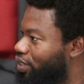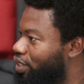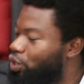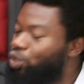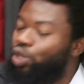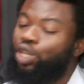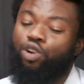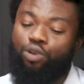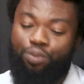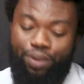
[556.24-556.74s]

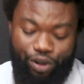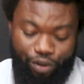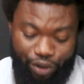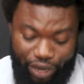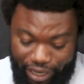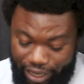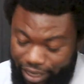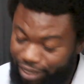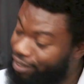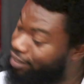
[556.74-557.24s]
So he would be
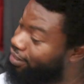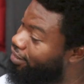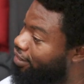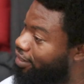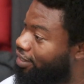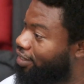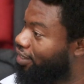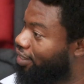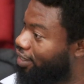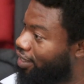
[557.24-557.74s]
reading.
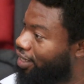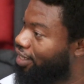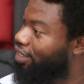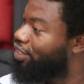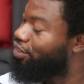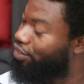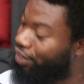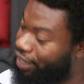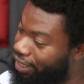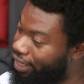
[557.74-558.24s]

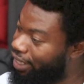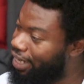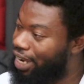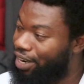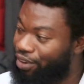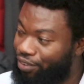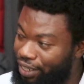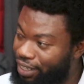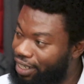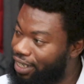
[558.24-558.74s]

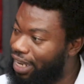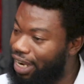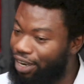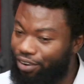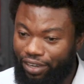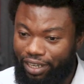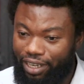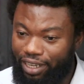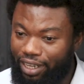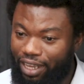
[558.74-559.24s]

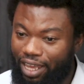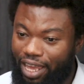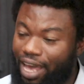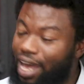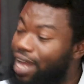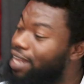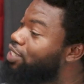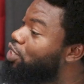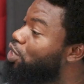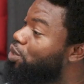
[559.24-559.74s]

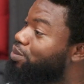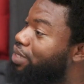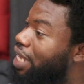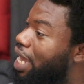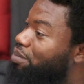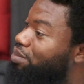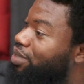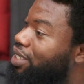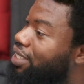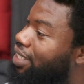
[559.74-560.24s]
And
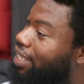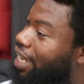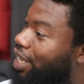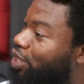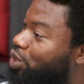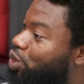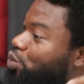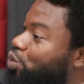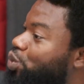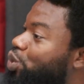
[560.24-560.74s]
sometimes these
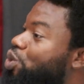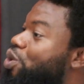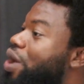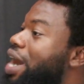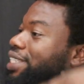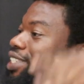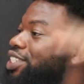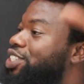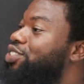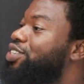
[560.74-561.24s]
cattle will go
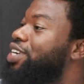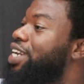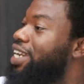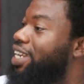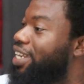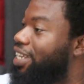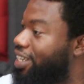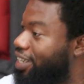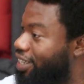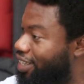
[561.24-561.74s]

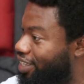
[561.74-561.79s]
astray.